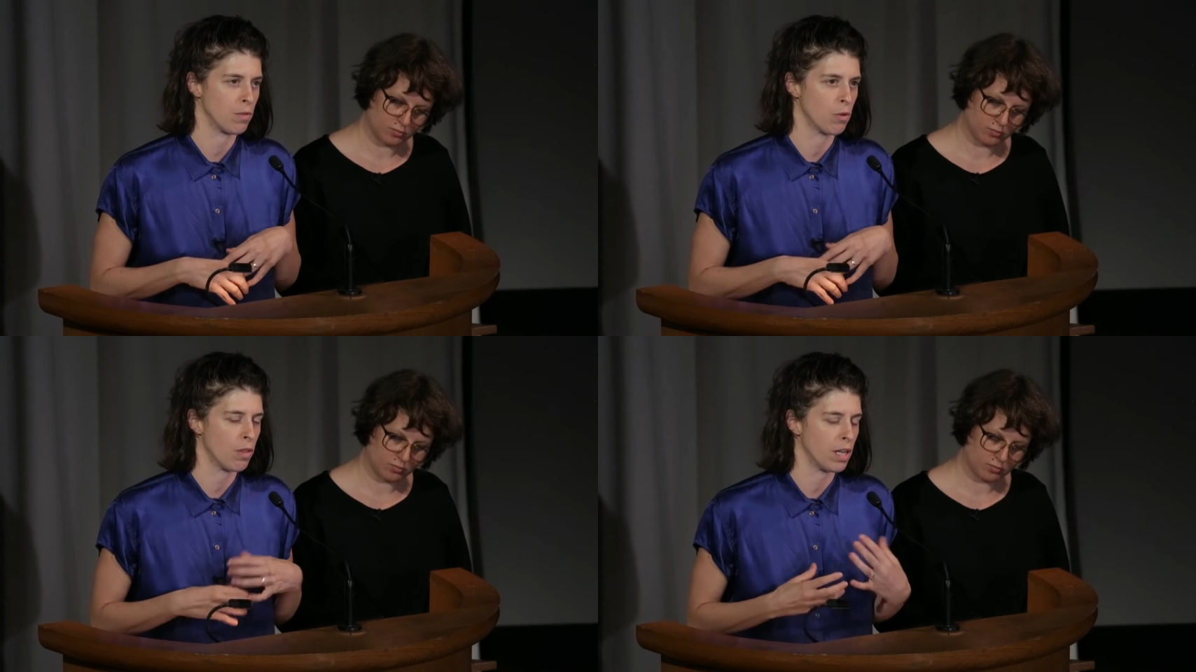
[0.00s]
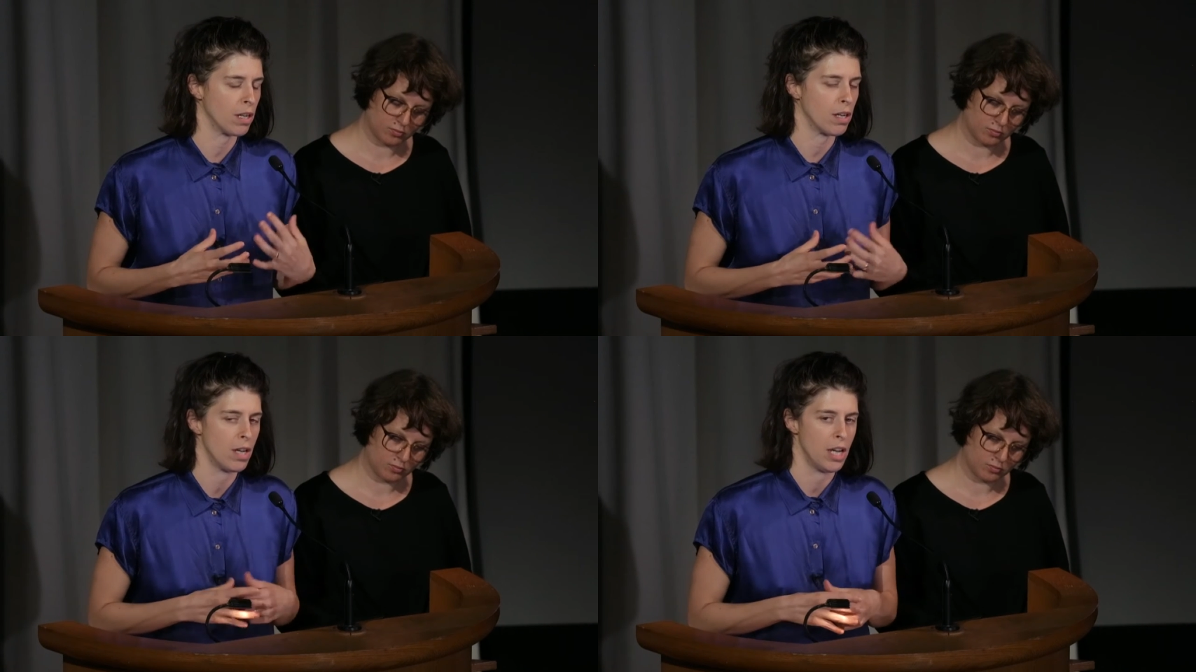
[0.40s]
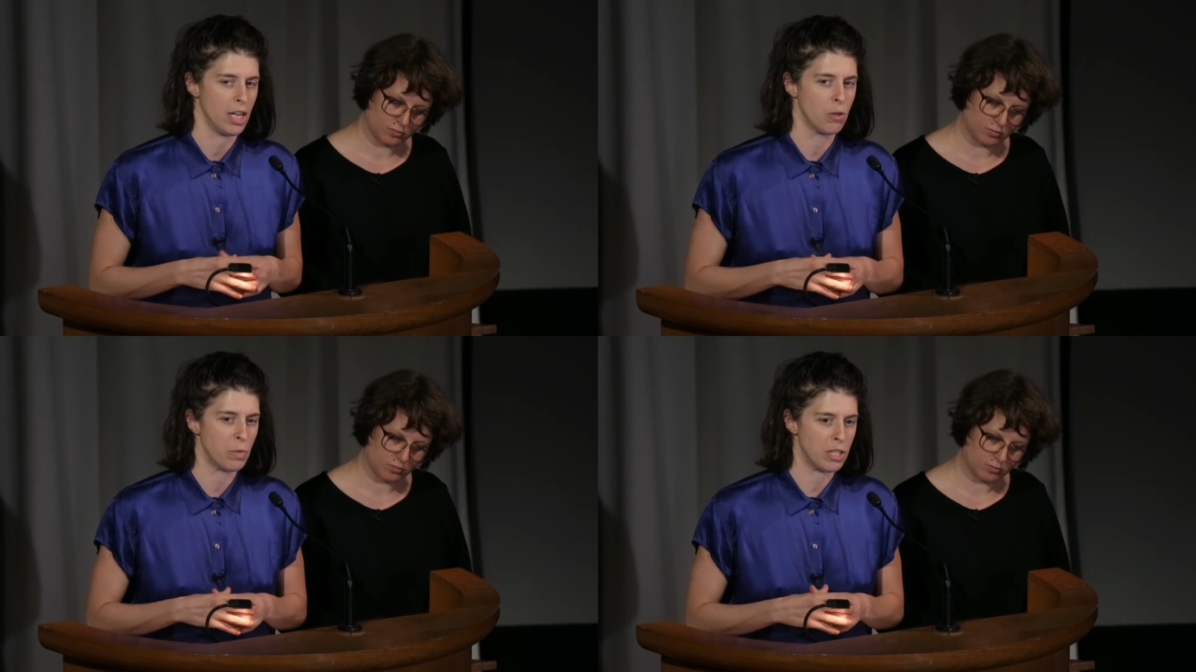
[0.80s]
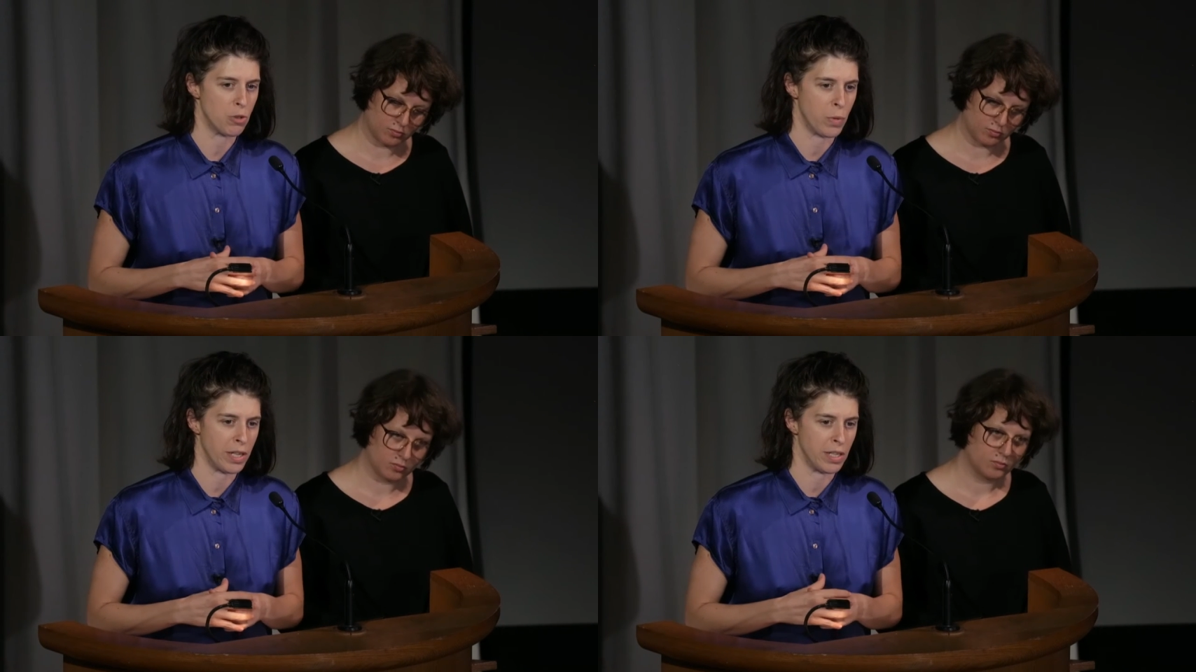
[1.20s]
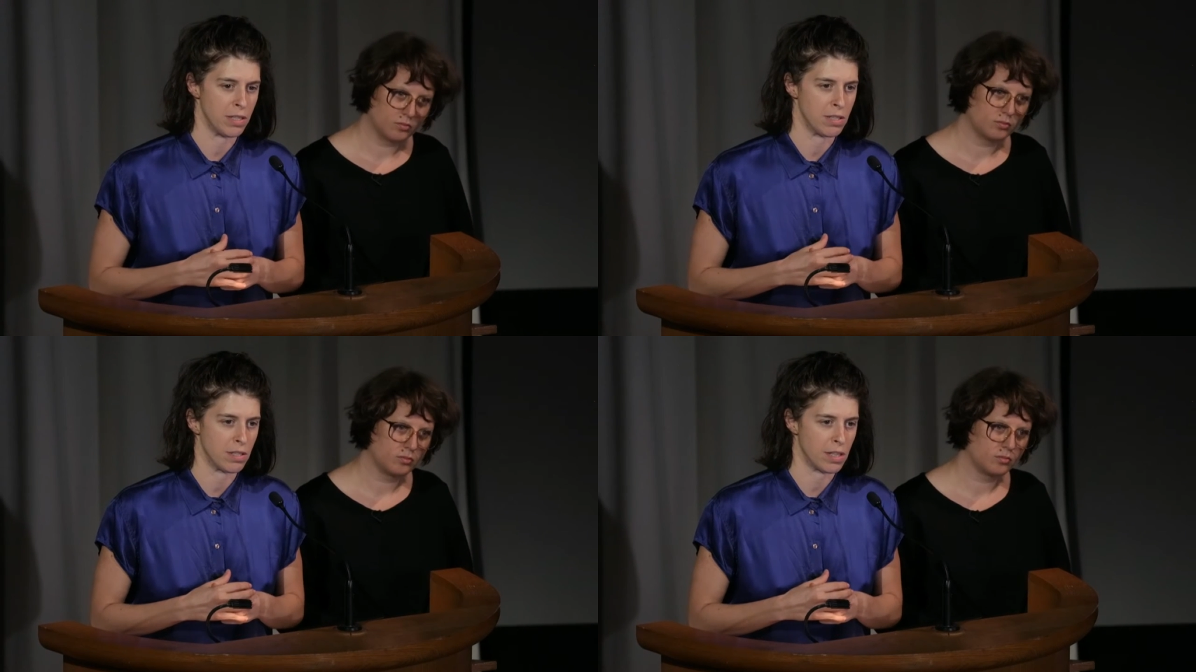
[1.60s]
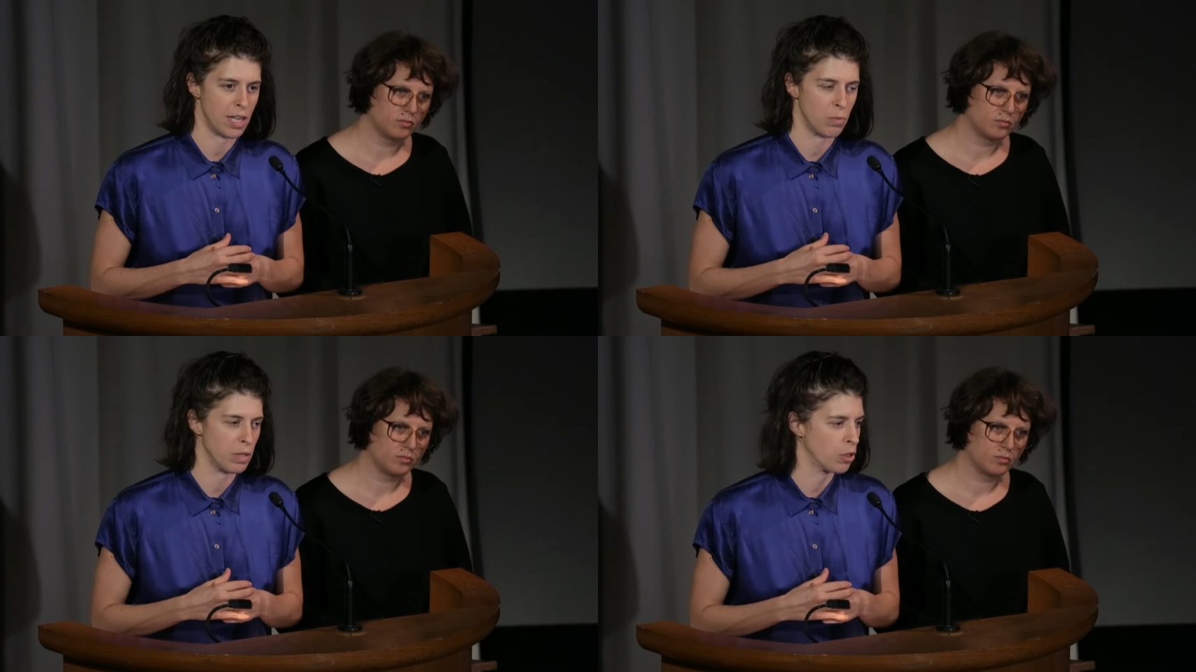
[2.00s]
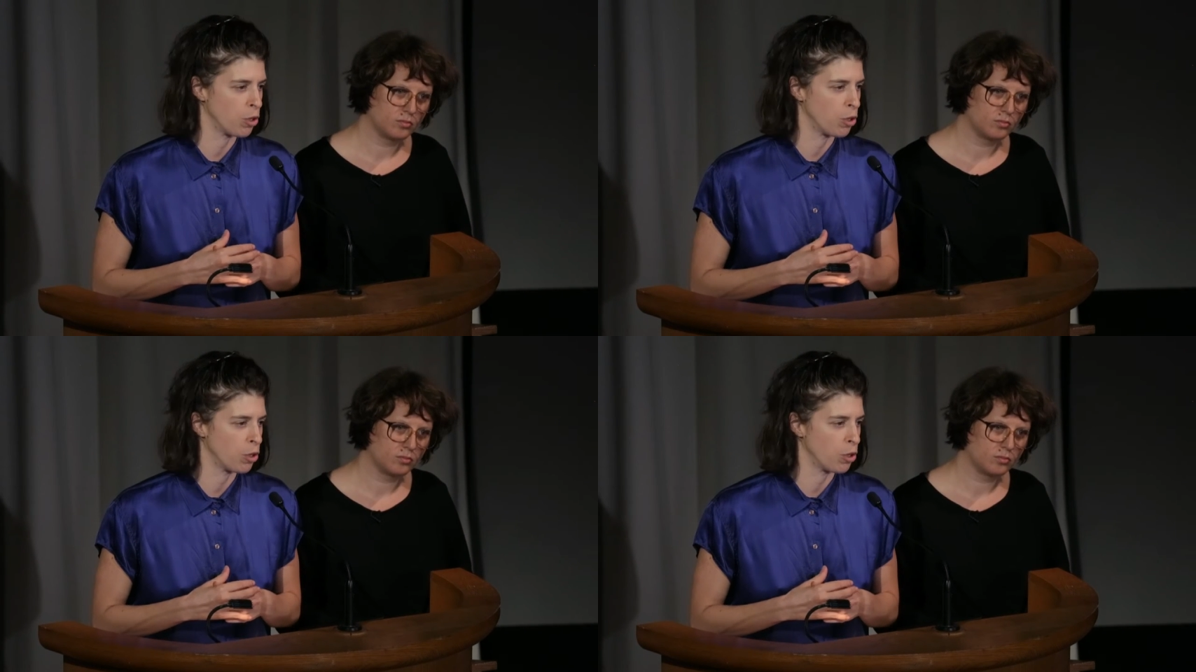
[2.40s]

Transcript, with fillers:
Speaker 1: to think in which ways can we